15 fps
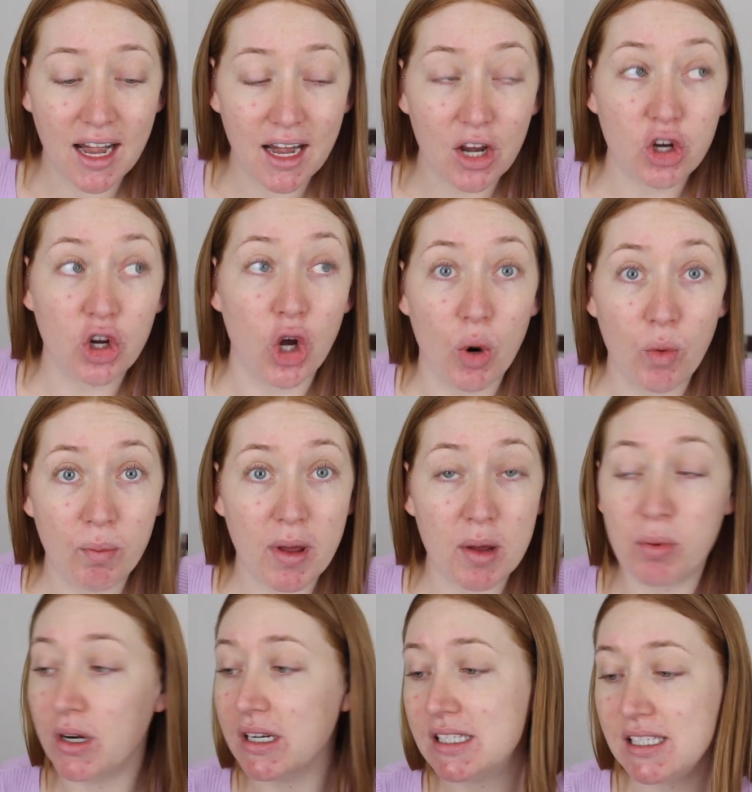get it, you don't want
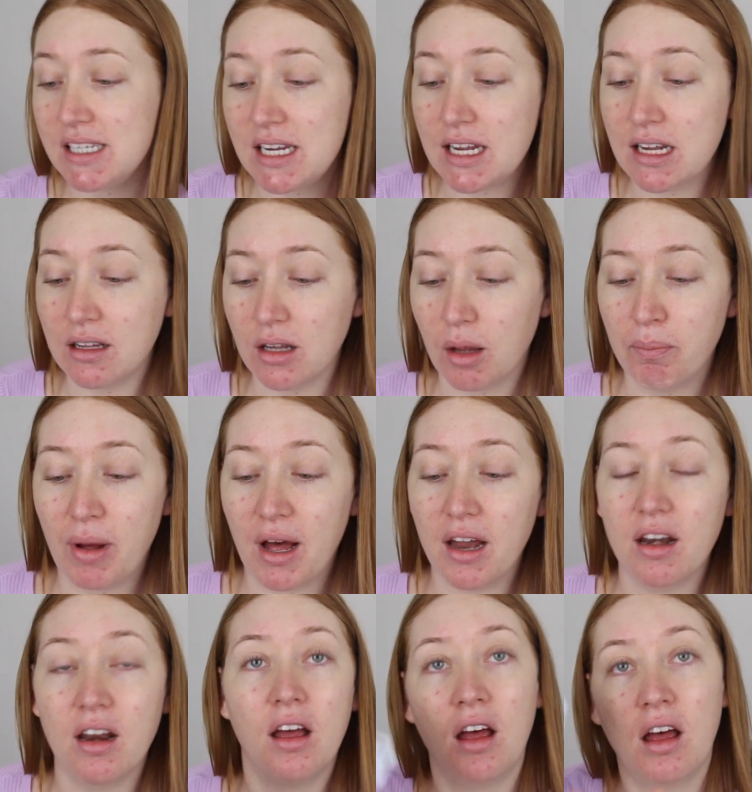people to steal,
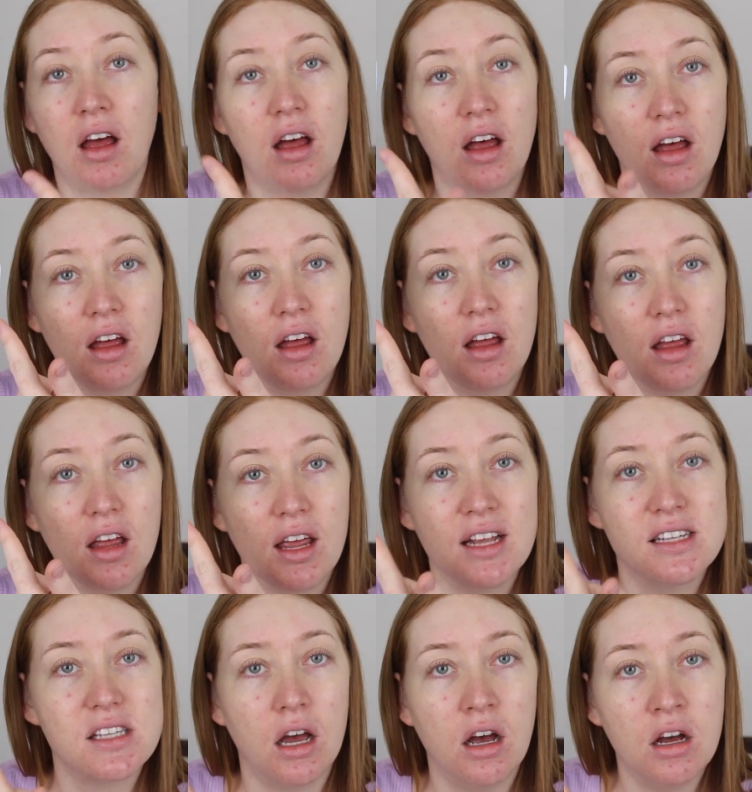but
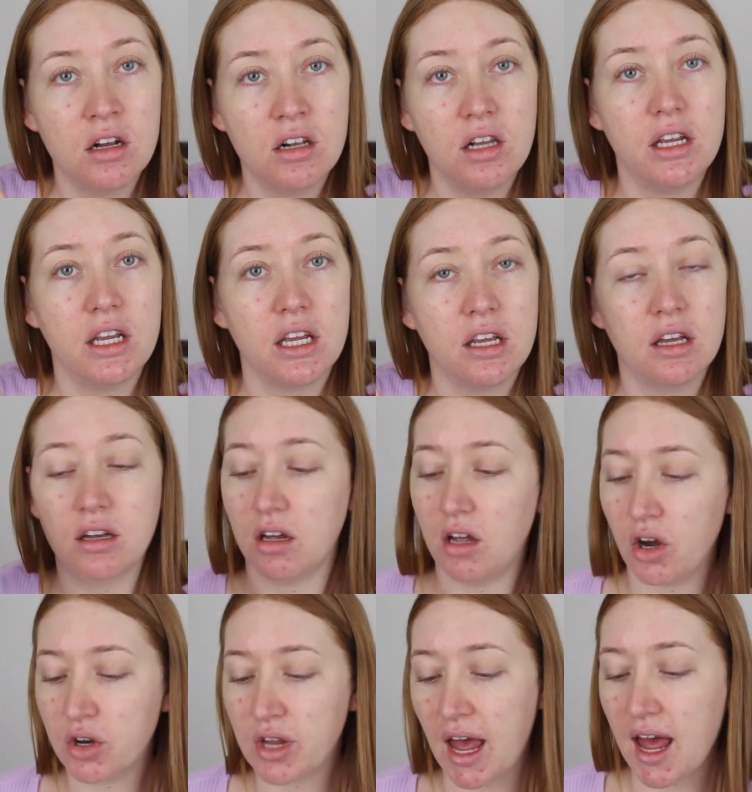it's ugly,
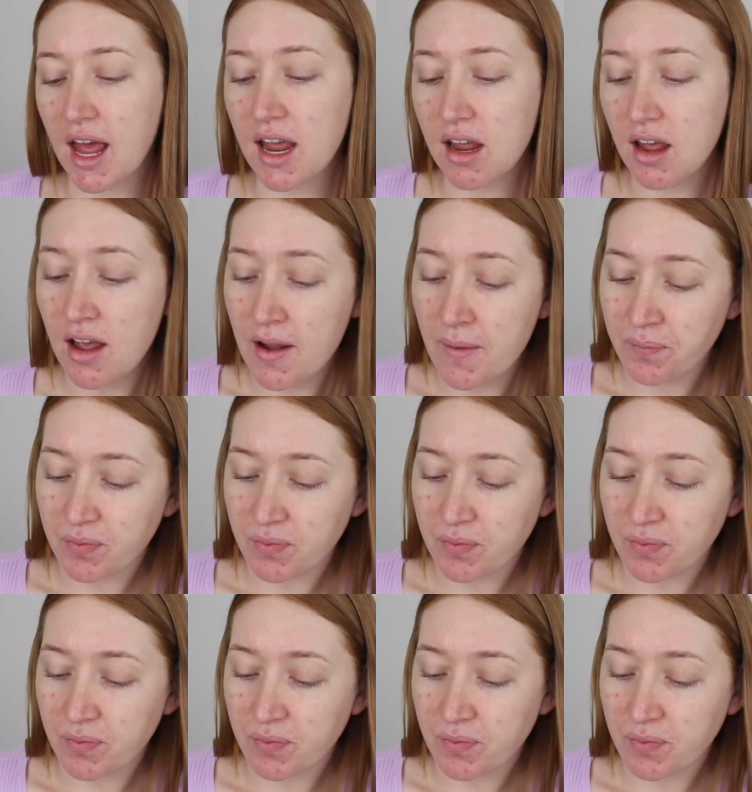okay?